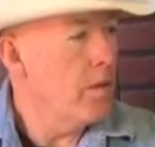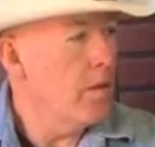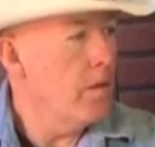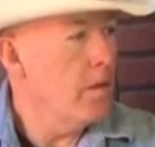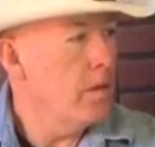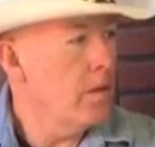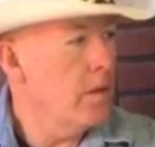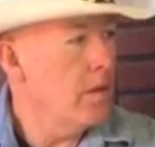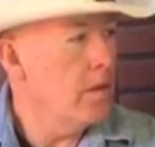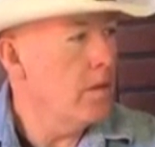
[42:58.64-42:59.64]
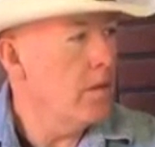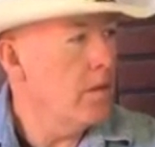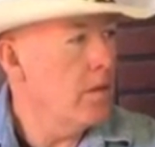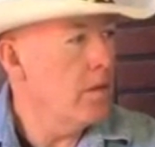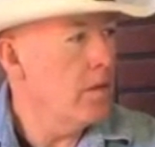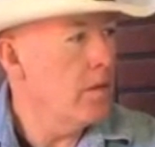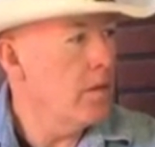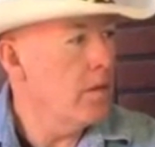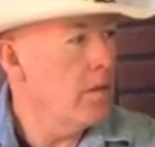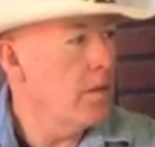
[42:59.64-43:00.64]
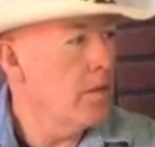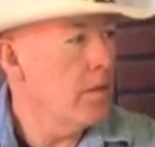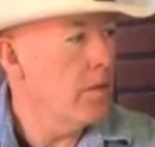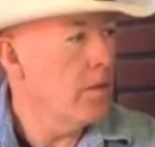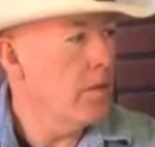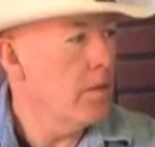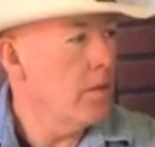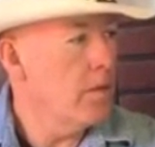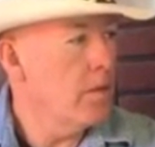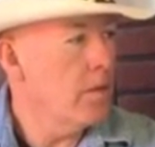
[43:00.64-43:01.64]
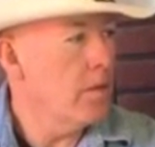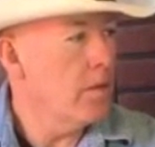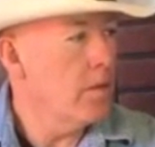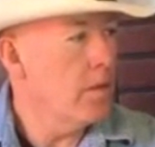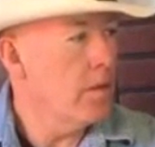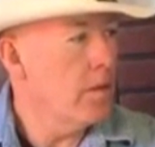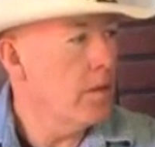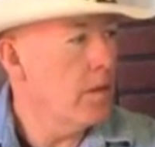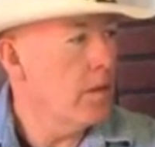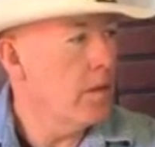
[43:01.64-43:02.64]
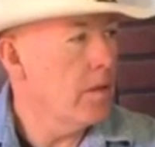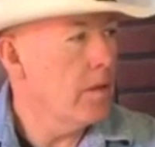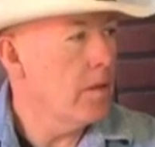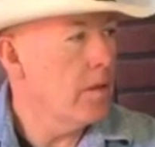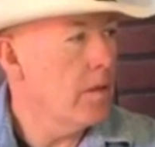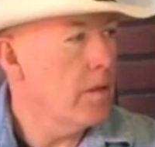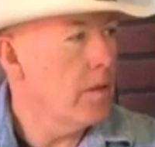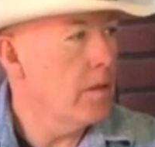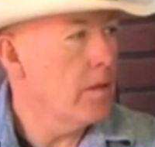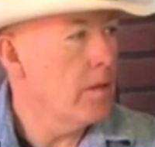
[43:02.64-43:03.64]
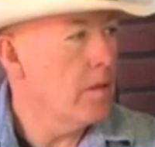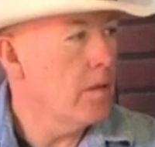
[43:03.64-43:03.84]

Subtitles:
This person isn't speaking.